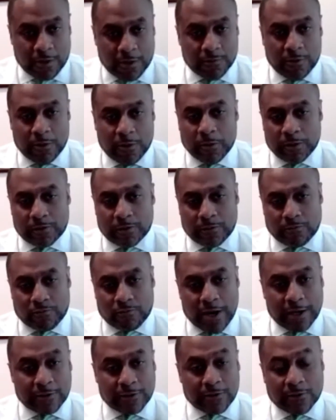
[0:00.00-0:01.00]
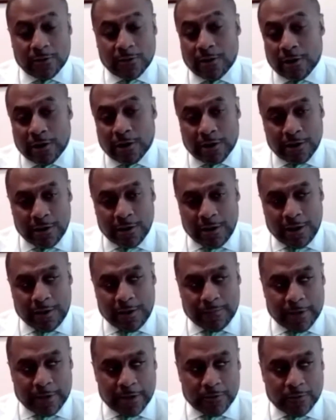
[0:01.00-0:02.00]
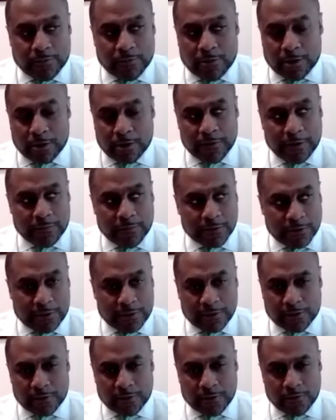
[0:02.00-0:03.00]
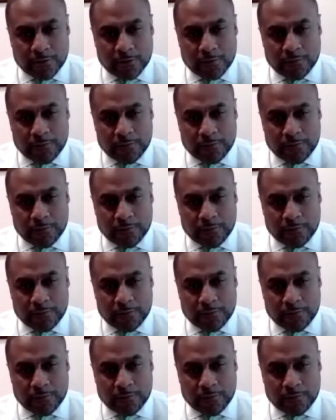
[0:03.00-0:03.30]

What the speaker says: I knew I wanted to practice law, but I knew part of that was also